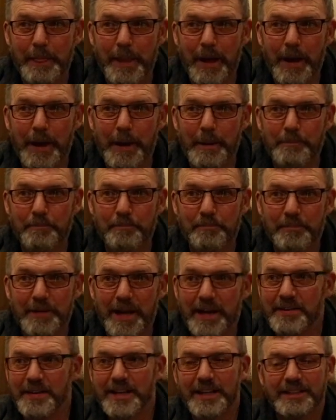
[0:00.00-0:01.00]

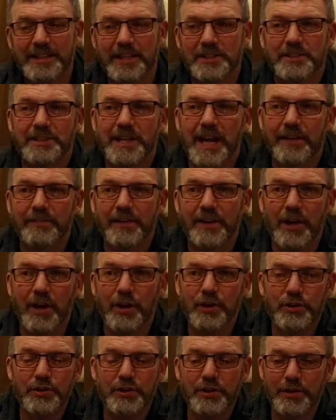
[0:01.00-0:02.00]
Now, Nick doesn't have
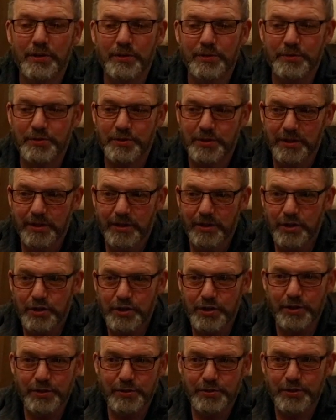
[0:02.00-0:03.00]
a huge
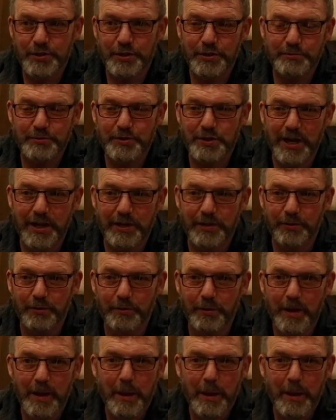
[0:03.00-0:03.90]
YouTube channel,